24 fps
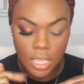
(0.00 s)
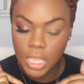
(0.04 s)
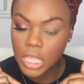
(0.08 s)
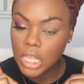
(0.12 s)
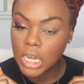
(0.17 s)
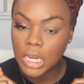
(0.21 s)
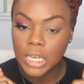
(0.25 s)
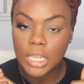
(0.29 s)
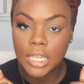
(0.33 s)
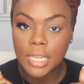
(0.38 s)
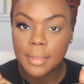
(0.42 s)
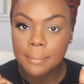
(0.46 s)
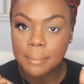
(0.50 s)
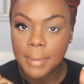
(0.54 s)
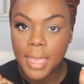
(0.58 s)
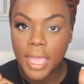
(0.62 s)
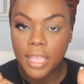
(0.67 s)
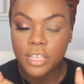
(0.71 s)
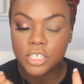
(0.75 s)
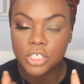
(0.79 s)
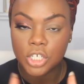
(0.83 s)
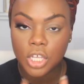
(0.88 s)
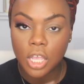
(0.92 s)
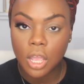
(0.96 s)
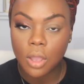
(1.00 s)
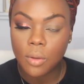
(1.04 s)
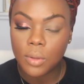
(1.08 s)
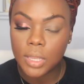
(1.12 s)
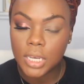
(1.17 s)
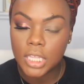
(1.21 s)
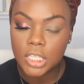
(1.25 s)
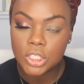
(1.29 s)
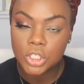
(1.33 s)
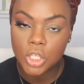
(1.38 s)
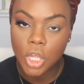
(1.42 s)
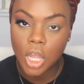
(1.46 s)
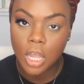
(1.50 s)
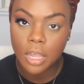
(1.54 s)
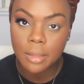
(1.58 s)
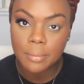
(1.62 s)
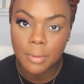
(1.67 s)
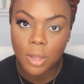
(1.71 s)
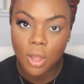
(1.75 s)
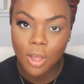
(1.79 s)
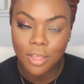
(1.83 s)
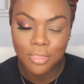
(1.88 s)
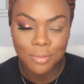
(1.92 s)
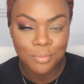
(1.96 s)
get a lip action going, and talk
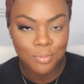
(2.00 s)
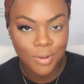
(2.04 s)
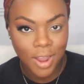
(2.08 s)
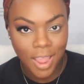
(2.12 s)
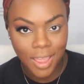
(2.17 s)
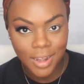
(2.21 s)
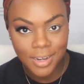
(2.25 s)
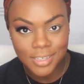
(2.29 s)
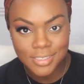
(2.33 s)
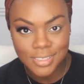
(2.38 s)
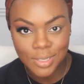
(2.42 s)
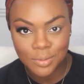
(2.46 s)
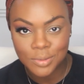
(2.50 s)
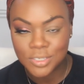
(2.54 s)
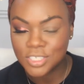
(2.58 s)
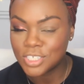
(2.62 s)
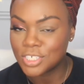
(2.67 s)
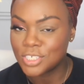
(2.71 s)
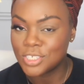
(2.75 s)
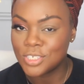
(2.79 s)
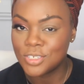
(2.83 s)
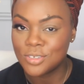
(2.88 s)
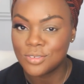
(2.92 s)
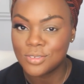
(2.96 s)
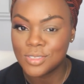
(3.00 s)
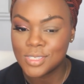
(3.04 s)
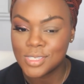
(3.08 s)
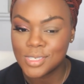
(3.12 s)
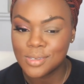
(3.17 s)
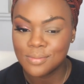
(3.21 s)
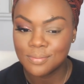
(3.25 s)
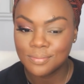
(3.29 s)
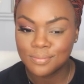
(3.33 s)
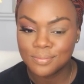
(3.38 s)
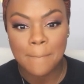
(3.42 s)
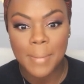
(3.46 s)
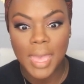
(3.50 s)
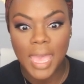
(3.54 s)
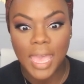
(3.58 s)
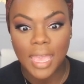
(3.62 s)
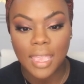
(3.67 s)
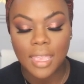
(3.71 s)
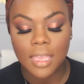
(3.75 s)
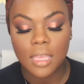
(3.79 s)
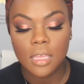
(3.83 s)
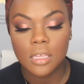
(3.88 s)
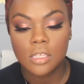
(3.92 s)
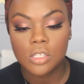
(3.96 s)
about all the products that we just used. I'm
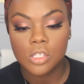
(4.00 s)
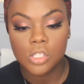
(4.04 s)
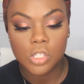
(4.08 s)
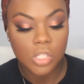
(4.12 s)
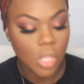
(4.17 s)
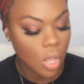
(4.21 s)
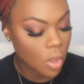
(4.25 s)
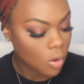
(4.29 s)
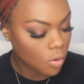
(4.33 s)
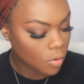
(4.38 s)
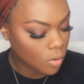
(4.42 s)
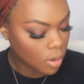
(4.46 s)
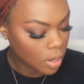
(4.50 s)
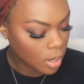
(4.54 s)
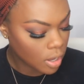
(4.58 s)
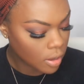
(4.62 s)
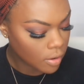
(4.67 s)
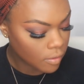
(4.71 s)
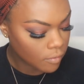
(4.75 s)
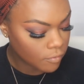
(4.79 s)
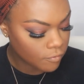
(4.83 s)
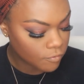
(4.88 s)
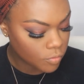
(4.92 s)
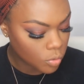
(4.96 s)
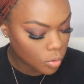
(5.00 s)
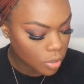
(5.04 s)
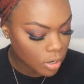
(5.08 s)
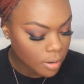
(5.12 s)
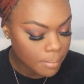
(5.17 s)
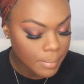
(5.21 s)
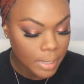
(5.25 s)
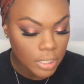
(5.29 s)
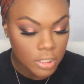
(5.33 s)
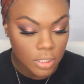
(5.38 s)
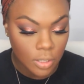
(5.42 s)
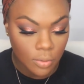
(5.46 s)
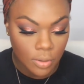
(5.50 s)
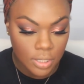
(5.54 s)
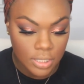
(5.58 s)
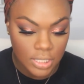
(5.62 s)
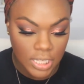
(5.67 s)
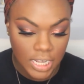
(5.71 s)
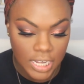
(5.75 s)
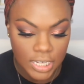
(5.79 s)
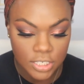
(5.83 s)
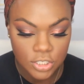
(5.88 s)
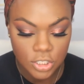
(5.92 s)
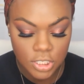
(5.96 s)
back. So for my lower
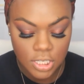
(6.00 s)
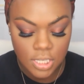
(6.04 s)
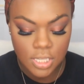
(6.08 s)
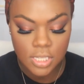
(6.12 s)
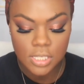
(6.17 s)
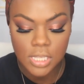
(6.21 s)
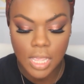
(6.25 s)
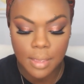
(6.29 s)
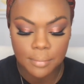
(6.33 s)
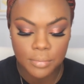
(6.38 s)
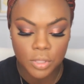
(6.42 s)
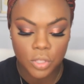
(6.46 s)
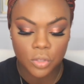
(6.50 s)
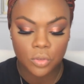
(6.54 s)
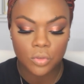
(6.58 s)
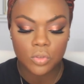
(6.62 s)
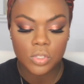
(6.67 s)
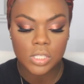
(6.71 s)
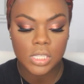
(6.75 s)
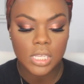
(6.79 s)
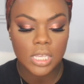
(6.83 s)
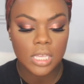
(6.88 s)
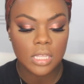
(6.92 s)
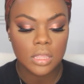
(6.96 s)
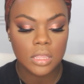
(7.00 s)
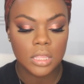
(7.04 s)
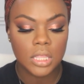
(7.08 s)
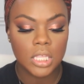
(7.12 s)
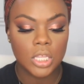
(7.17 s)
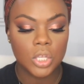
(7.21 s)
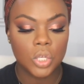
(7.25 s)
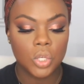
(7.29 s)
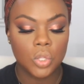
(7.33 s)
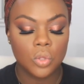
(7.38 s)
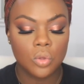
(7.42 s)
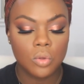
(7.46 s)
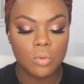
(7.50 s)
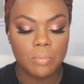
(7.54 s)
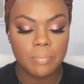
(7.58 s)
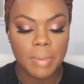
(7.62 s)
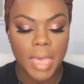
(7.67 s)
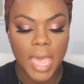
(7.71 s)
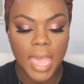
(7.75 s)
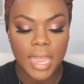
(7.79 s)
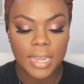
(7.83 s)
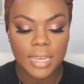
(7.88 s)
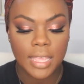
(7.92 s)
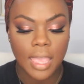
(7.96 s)
lashes, I'm using the new
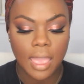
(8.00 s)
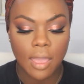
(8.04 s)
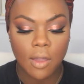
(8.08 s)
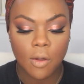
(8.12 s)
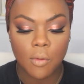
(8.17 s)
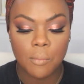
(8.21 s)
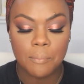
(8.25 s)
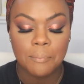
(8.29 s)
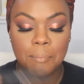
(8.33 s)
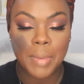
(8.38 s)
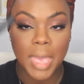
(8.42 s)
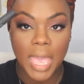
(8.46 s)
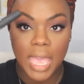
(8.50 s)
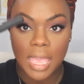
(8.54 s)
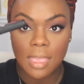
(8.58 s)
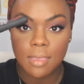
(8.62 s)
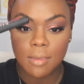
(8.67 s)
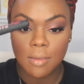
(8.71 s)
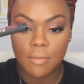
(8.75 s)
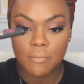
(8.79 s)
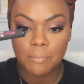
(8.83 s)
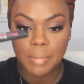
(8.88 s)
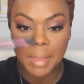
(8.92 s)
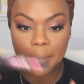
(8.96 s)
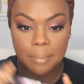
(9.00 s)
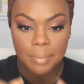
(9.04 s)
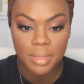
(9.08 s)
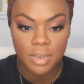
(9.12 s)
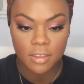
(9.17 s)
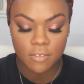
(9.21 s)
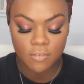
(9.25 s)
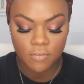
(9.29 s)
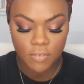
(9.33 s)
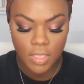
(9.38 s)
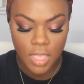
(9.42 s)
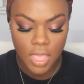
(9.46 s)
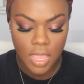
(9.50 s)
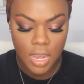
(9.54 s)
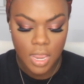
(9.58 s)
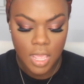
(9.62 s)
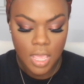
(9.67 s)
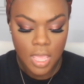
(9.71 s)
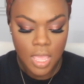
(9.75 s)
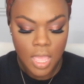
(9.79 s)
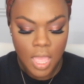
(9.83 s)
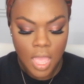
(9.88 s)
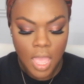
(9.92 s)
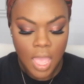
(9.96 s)
Bad Gal Bang by Benefit.
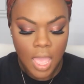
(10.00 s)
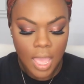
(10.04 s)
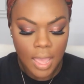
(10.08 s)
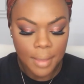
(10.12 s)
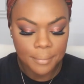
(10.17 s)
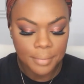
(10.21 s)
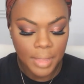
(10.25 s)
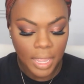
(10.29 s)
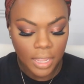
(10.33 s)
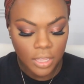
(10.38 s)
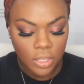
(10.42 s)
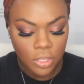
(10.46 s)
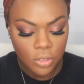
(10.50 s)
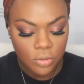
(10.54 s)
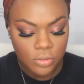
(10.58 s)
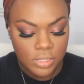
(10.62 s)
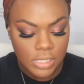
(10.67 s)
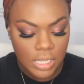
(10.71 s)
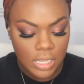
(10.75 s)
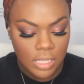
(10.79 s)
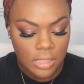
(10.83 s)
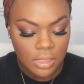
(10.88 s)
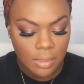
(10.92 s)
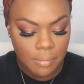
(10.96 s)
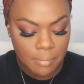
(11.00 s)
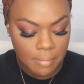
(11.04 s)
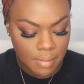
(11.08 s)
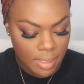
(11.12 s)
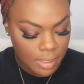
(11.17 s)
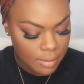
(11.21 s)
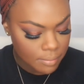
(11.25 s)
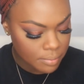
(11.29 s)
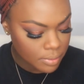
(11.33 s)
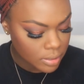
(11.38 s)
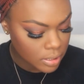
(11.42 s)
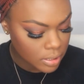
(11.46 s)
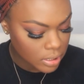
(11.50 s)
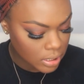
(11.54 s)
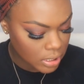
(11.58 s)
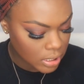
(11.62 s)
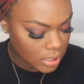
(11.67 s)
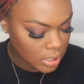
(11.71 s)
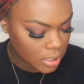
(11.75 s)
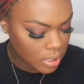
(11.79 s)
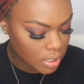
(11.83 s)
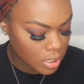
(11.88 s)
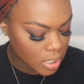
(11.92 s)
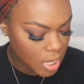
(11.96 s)
I'm not using the
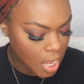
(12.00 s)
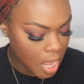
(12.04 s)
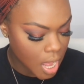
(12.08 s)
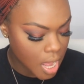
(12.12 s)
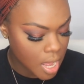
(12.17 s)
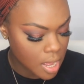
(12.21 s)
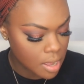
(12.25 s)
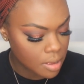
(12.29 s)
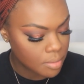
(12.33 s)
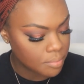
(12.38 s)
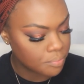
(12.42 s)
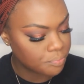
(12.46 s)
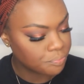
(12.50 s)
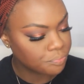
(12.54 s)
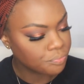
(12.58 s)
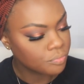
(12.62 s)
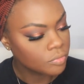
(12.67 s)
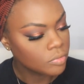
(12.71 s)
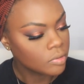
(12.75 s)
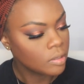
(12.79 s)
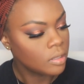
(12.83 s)
Maybelline